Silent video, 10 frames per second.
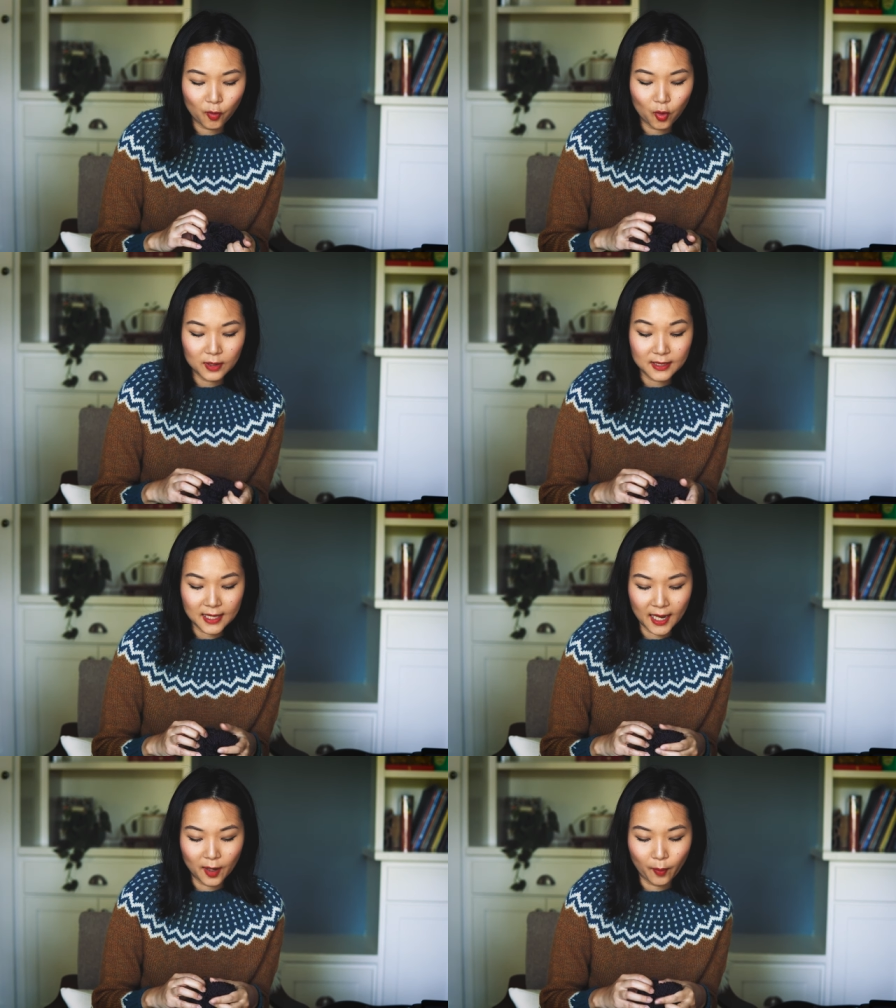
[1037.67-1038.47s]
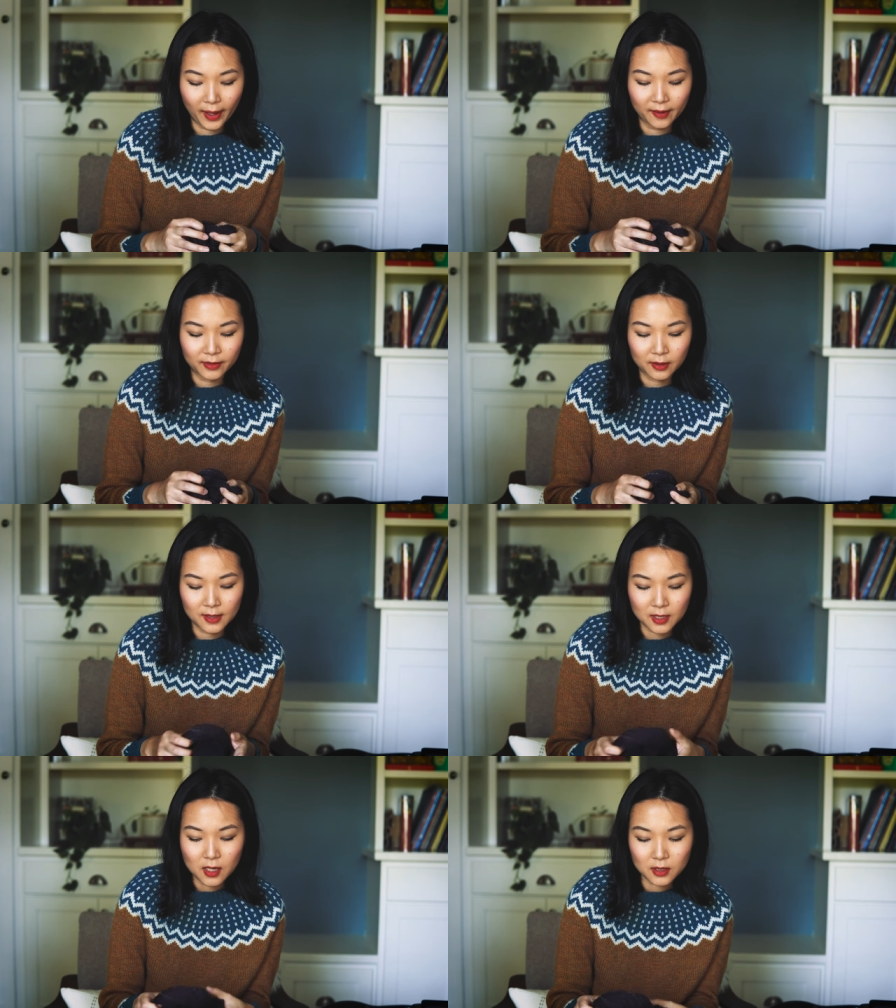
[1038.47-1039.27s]
for DK weight
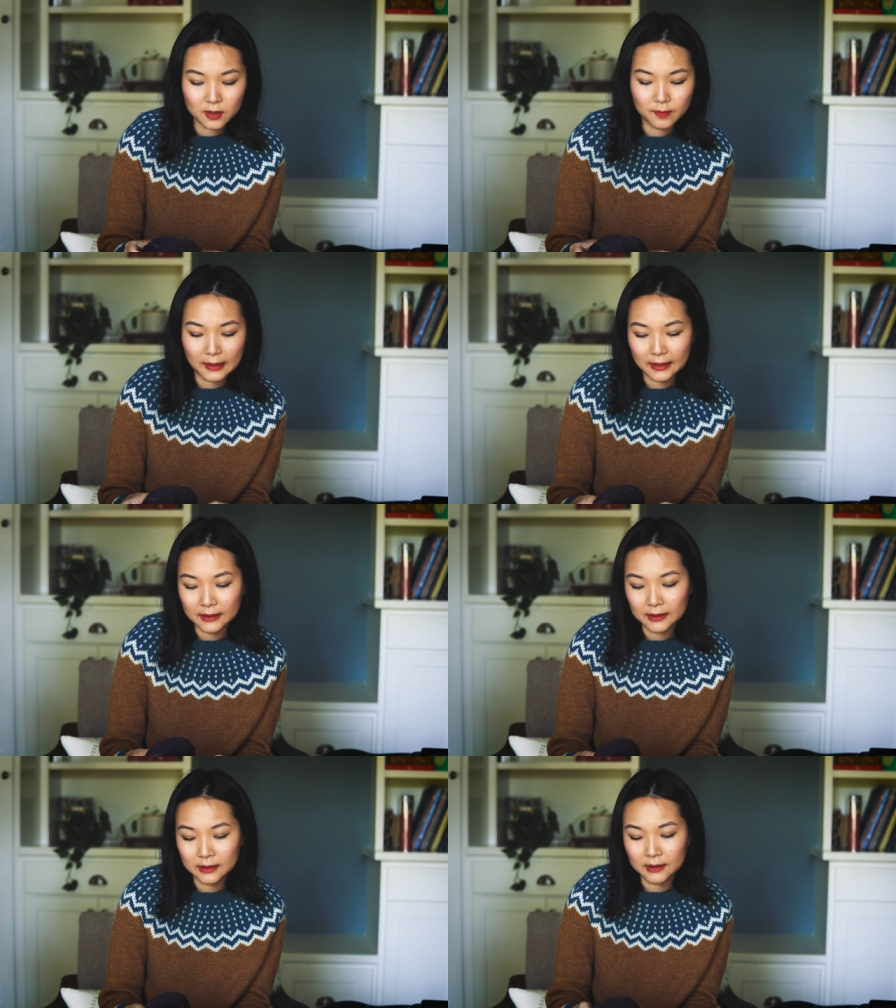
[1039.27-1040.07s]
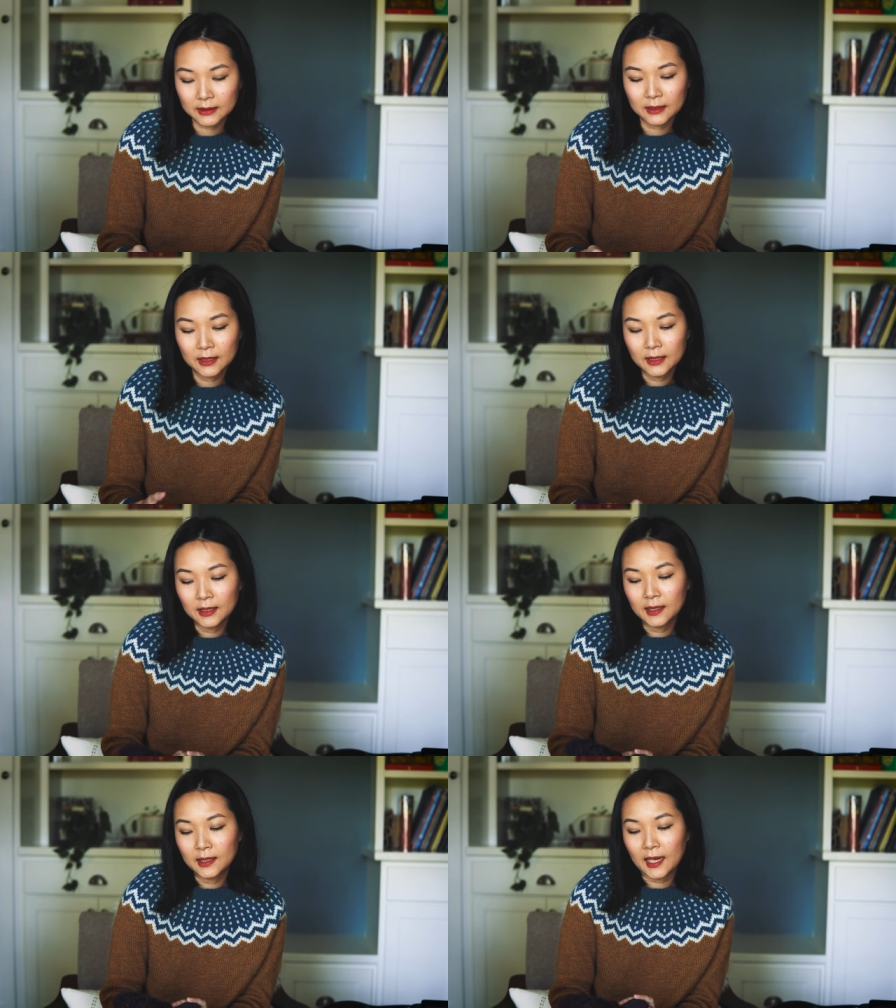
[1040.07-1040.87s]
vanilla socks because
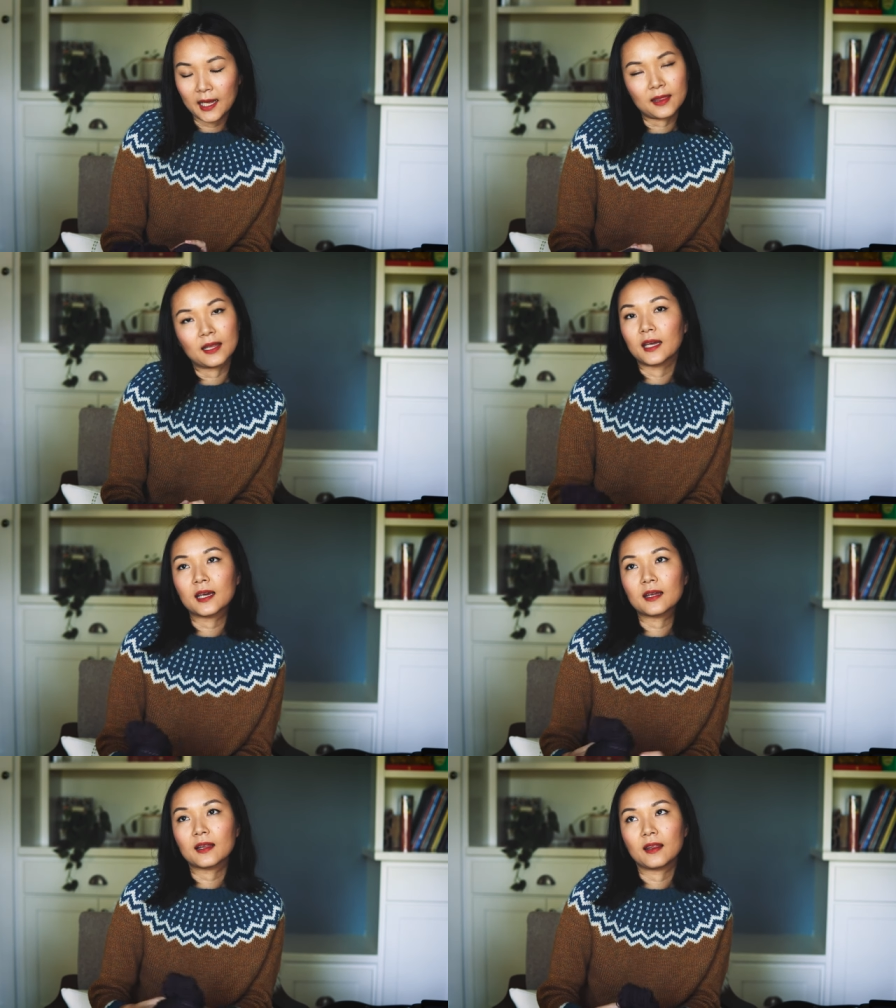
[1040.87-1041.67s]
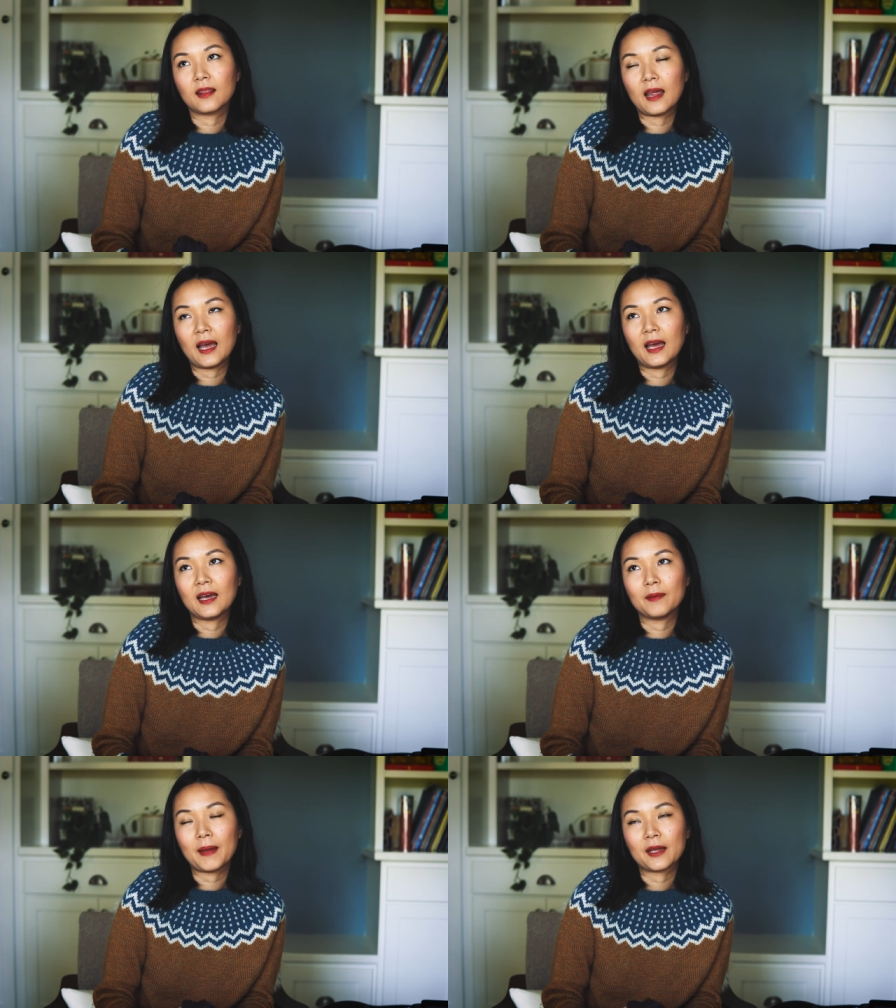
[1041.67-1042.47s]
I think
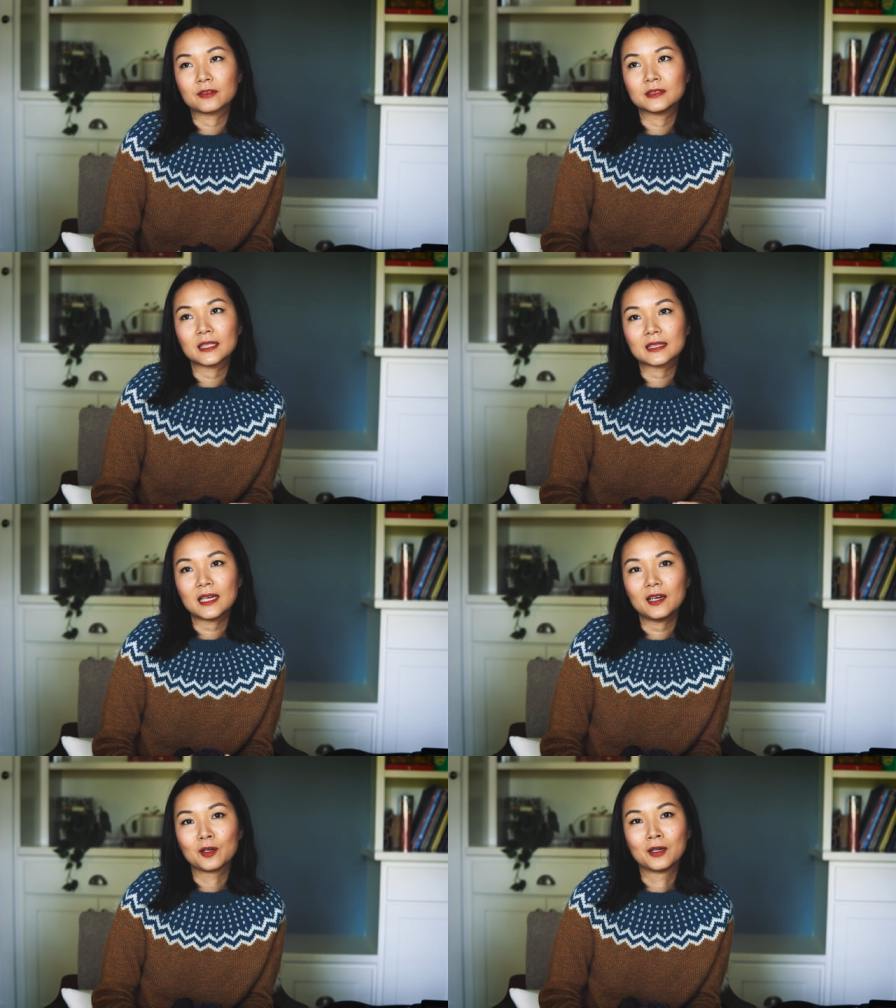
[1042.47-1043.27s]
that patterns like that